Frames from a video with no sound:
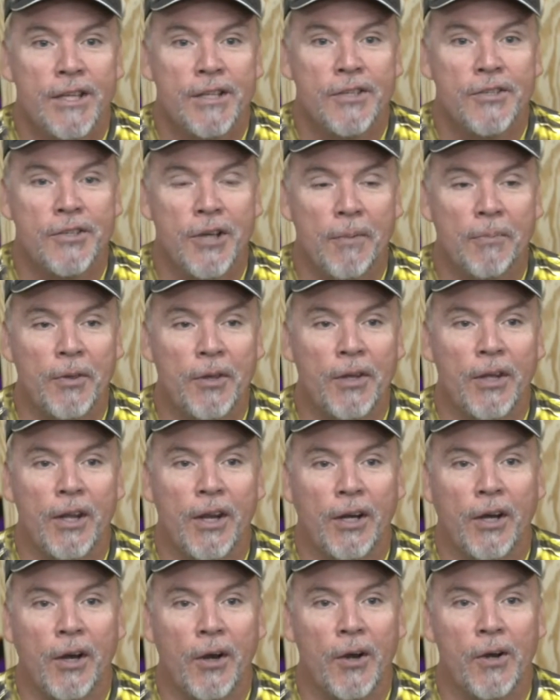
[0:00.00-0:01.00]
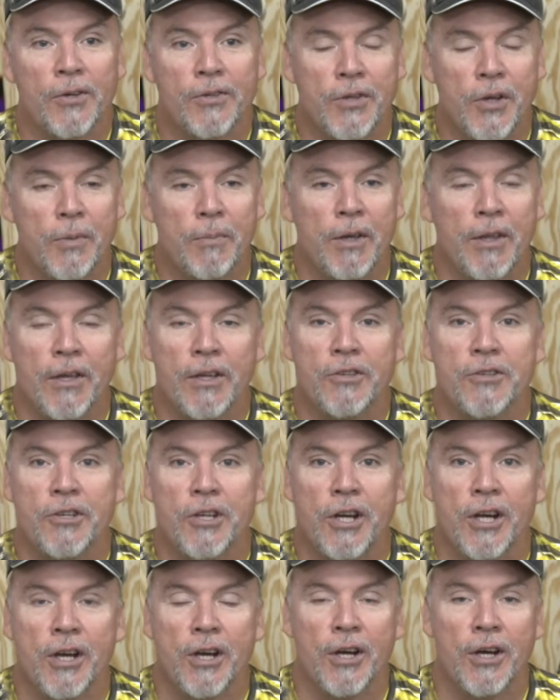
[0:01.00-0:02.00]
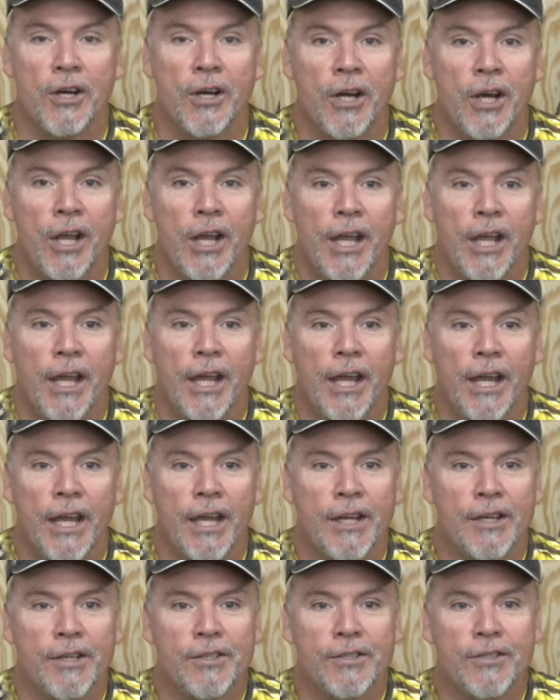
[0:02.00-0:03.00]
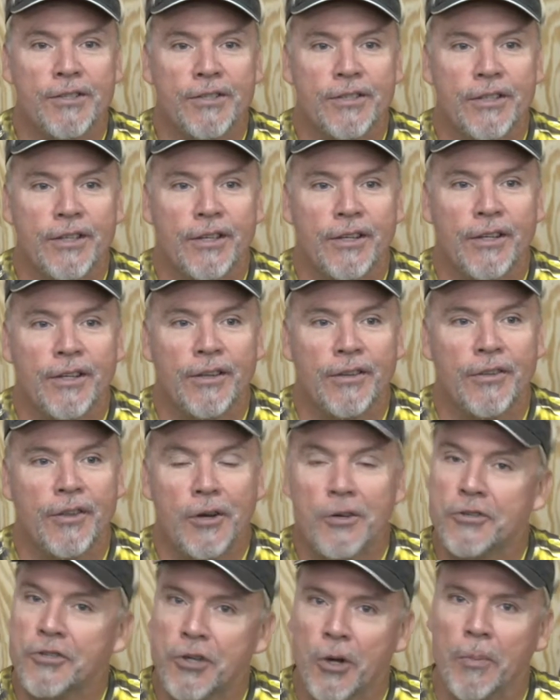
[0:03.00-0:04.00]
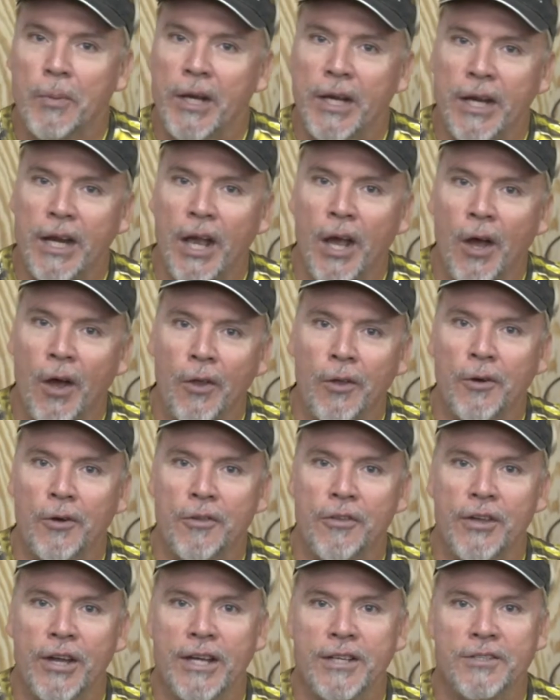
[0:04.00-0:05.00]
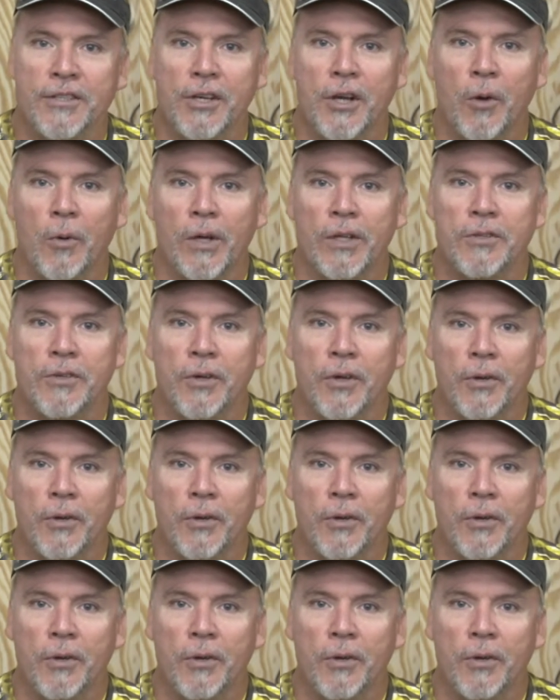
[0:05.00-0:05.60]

Something that occurred to me this year is there's so many other things that go into